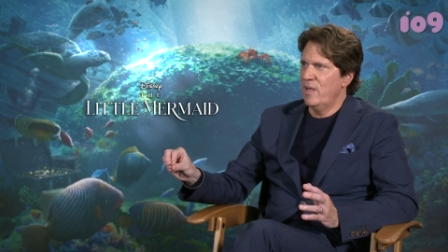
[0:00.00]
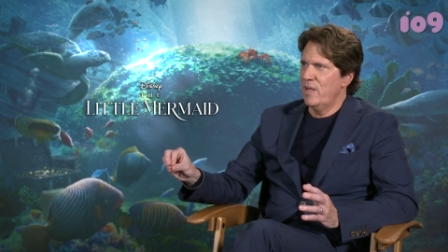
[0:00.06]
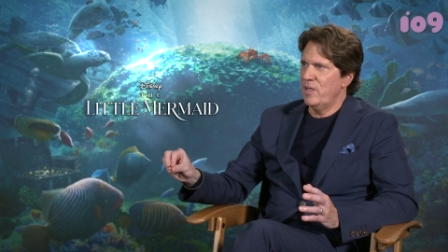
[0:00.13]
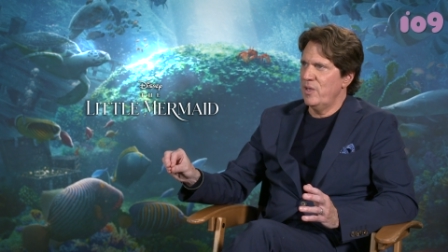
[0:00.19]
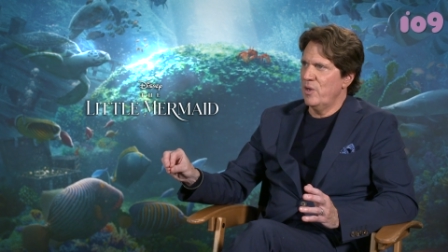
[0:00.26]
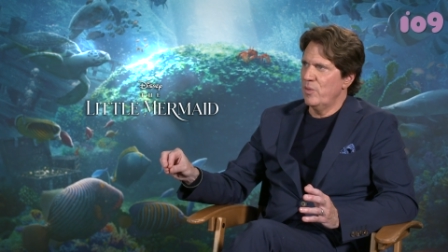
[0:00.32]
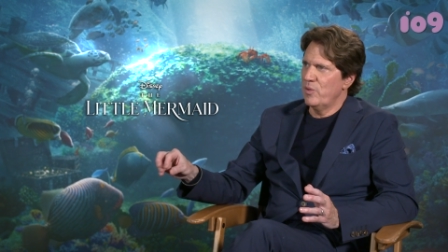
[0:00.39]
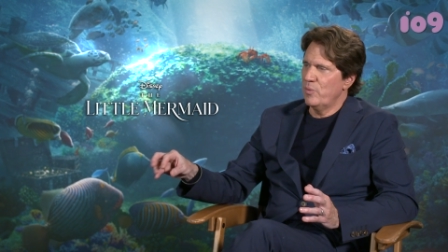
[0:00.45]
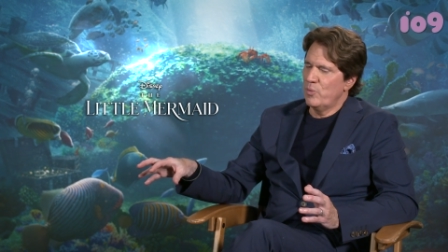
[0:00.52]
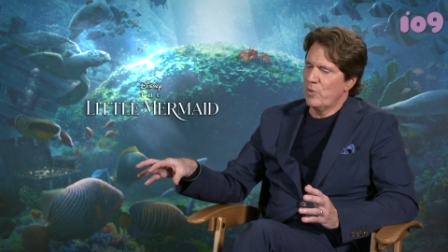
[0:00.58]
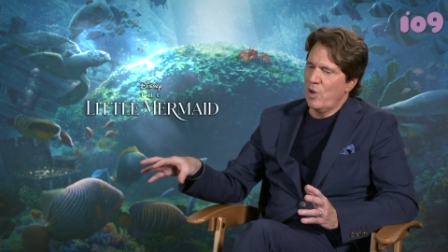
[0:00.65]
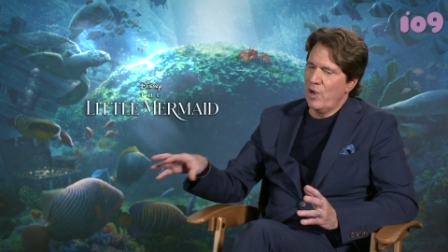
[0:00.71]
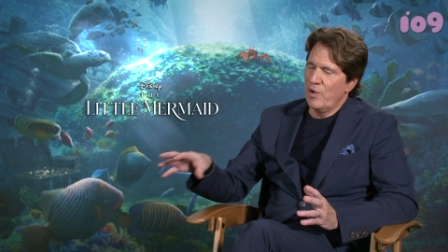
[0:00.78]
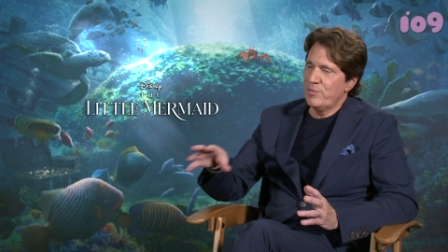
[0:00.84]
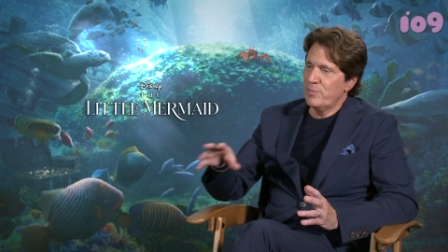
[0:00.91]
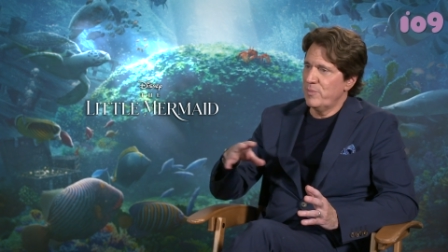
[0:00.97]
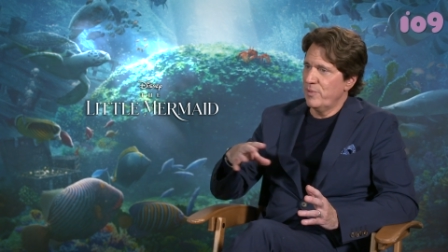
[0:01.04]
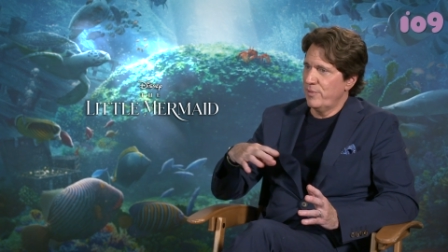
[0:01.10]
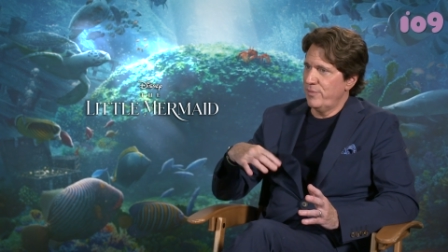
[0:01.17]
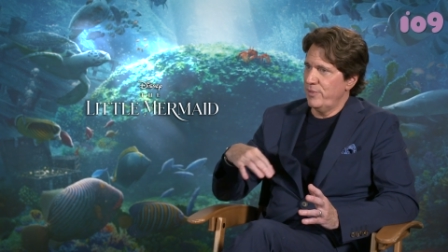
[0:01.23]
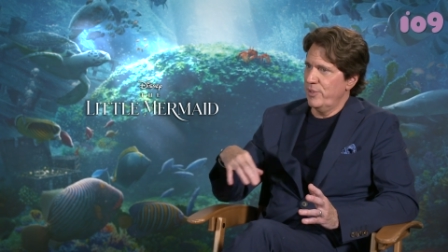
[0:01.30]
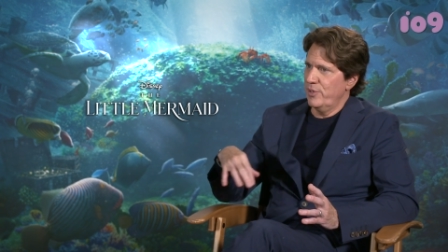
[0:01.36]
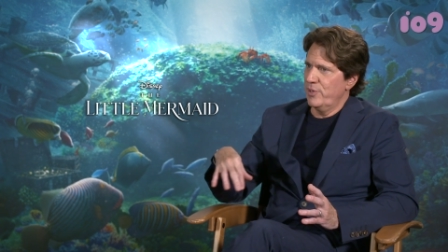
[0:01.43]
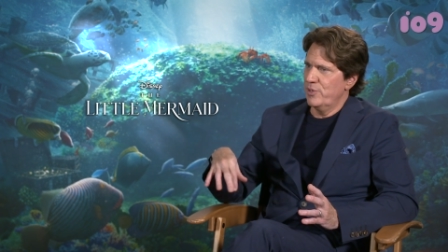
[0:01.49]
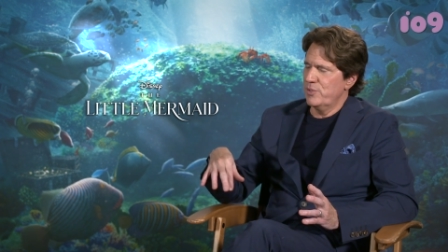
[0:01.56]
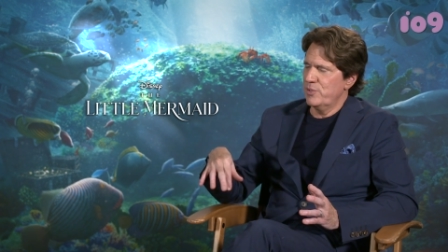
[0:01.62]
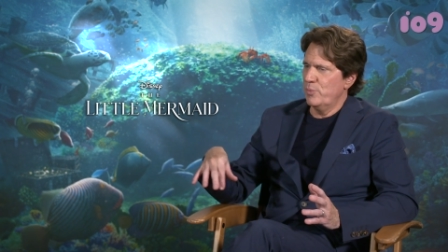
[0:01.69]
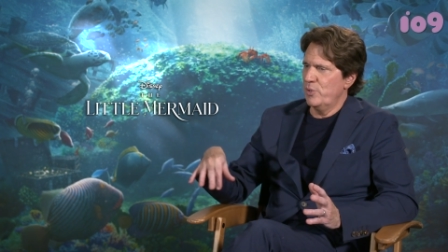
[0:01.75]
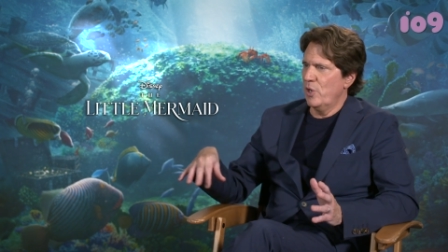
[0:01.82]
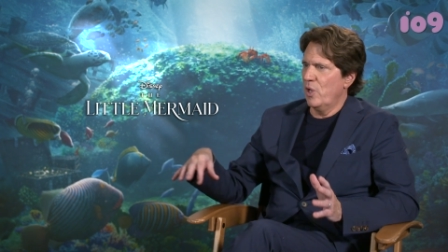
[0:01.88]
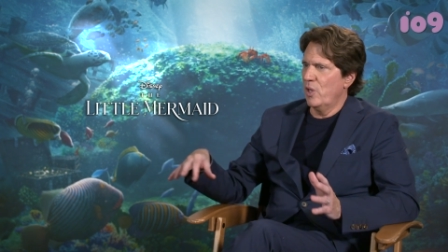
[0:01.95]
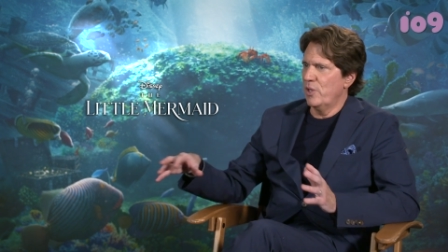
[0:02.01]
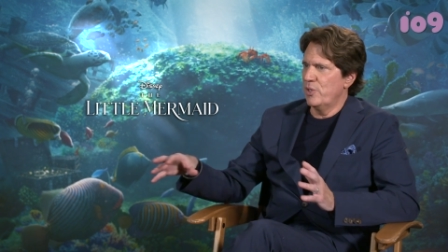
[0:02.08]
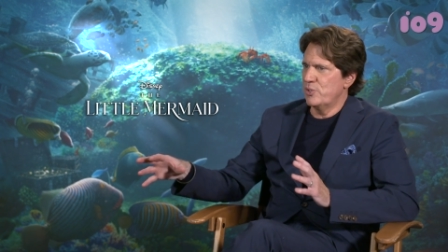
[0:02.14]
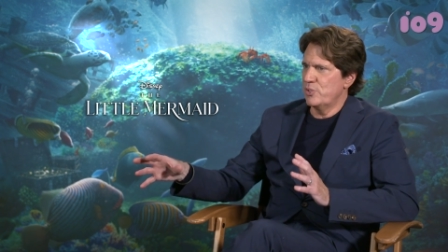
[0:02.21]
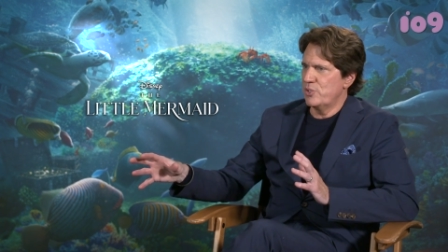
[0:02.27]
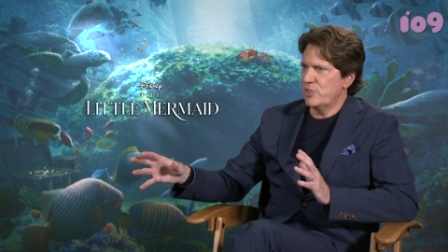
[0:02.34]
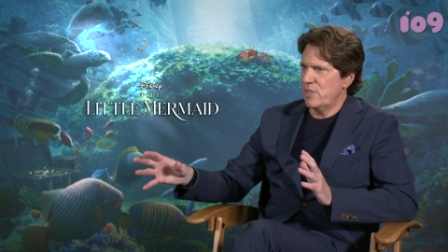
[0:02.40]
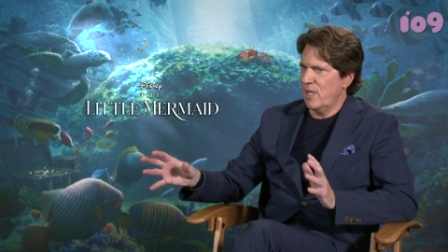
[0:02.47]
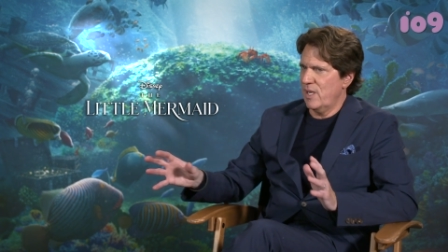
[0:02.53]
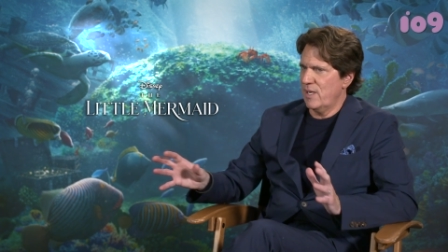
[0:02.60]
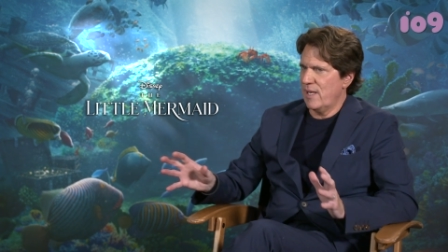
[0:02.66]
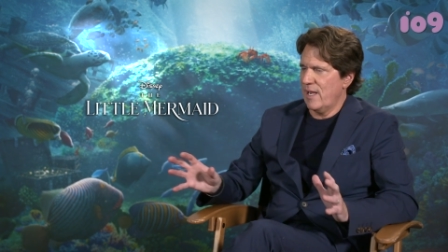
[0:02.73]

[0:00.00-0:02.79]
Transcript: you know, that we're all from the theater. We all understand